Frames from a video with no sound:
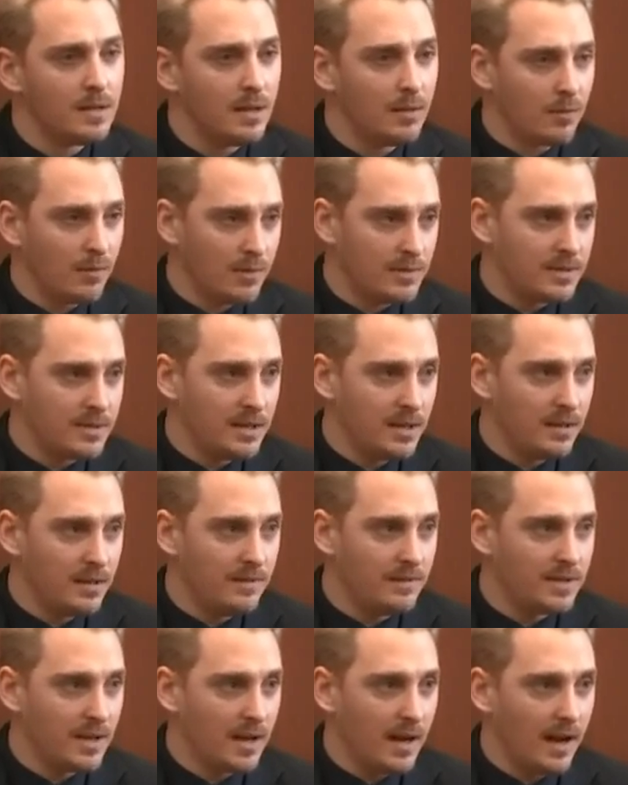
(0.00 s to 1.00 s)
They were
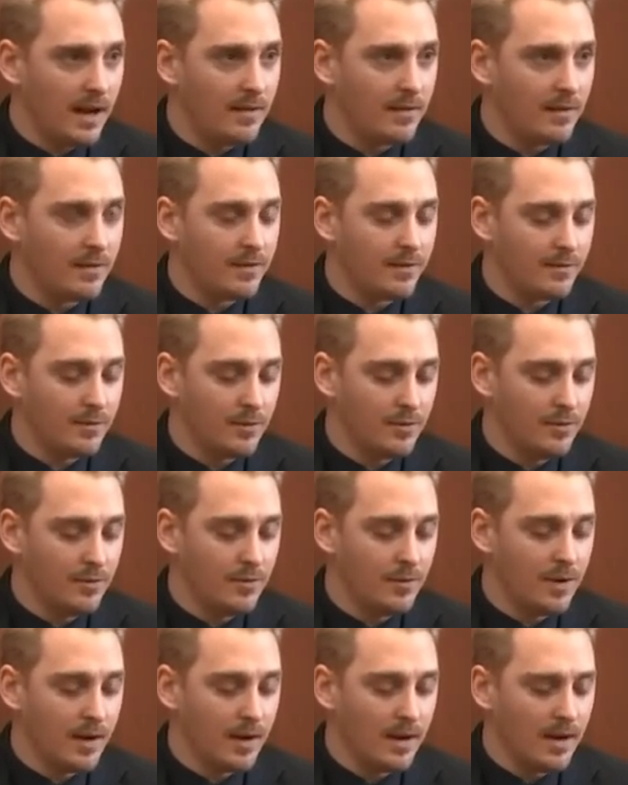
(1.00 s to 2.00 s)
received either
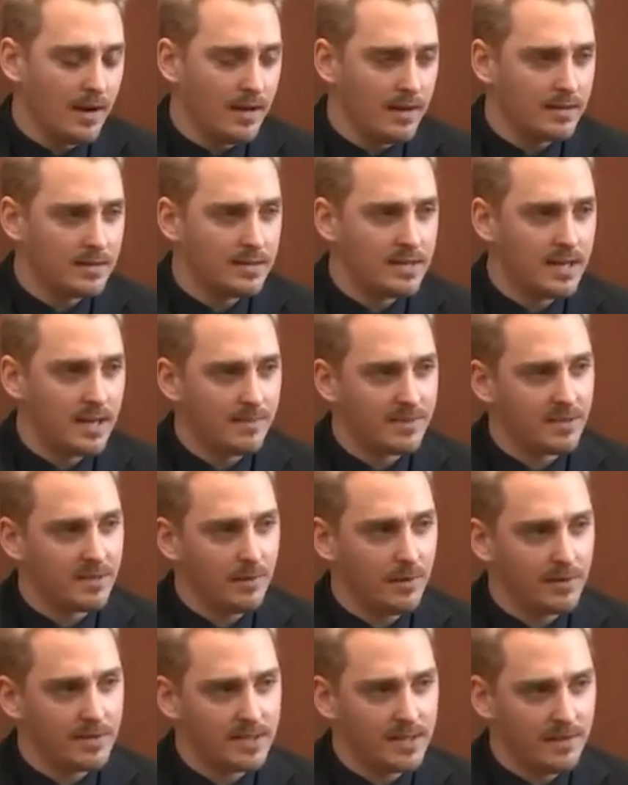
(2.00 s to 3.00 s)
through tips
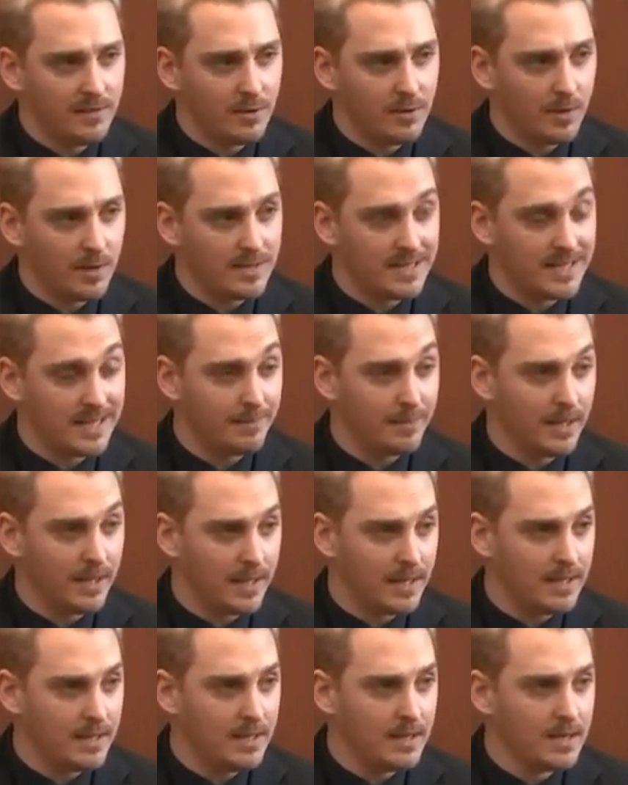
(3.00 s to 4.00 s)
that we received through our tip
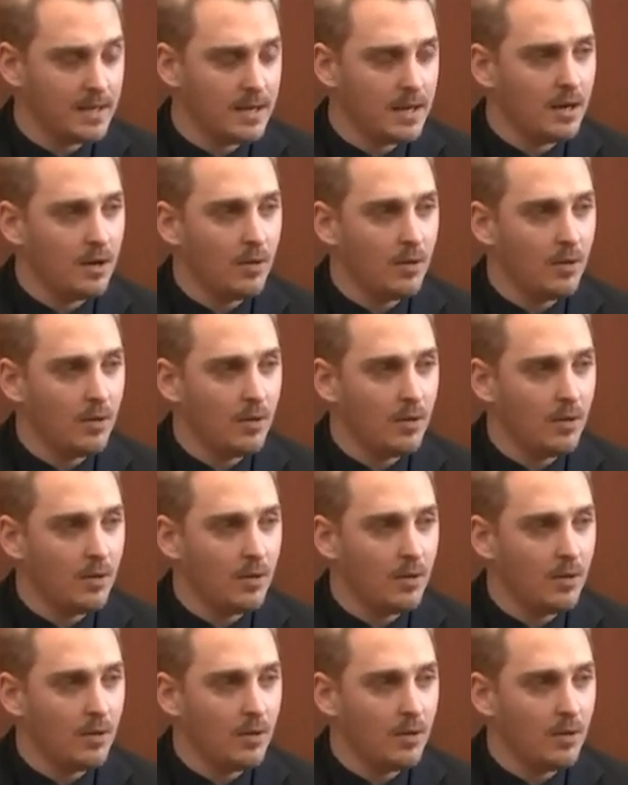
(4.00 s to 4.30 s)
line